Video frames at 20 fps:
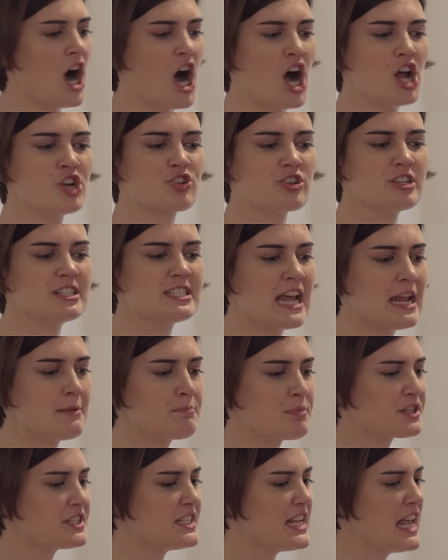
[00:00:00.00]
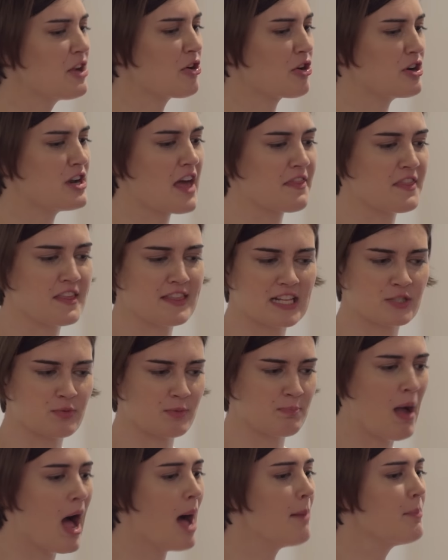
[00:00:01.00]
110% or nothing. That's
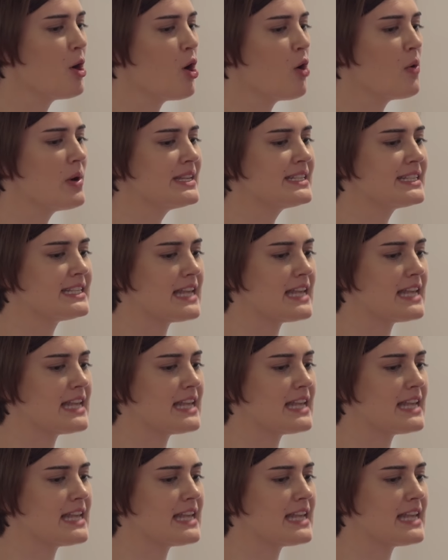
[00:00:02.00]
what Papa always